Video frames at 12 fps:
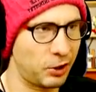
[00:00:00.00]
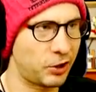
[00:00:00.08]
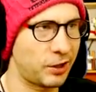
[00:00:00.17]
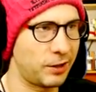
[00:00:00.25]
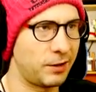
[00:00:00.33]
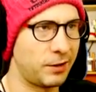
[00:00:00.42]
We
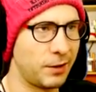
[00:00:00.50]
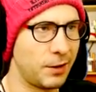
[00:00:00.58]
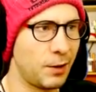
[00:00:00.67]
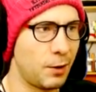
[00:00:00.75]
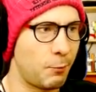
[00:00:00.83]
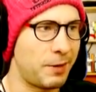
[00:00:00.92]
should...
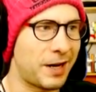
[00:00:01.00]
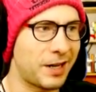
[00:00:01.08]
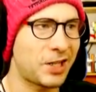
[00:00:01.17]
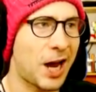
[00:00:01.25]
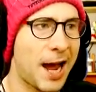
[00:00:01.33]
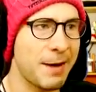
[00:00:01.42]
We
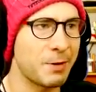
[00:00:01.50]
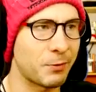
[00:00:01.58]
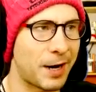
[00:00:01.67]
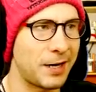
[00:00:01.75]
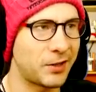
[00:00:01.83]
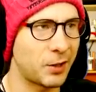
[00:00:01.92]
gotta time it
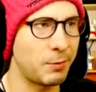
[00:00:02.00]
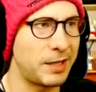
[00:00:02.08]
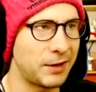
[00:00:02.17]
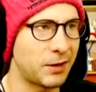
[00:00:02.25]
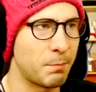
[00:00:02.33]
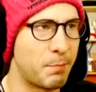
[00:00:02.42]
right so we
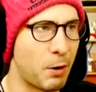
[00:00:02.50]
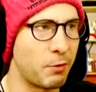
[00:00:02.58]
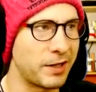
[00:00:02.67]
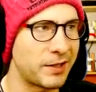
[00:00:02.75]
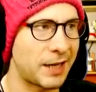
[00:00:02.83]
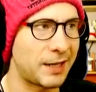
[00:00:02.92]
get the
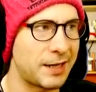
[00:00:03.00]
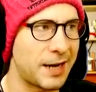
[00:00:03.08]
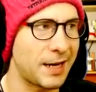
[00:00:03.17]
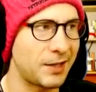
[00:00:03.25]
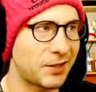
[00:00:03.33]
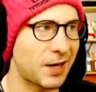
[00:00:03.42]
bonus at a
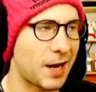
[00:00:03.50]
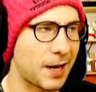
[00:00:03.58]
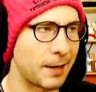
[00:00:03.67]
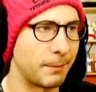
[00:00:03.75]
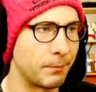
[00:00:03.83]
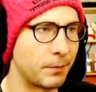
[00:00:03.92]
nice
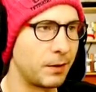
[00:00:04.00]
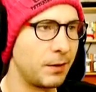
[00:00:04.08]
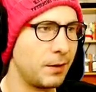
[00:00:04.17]
time.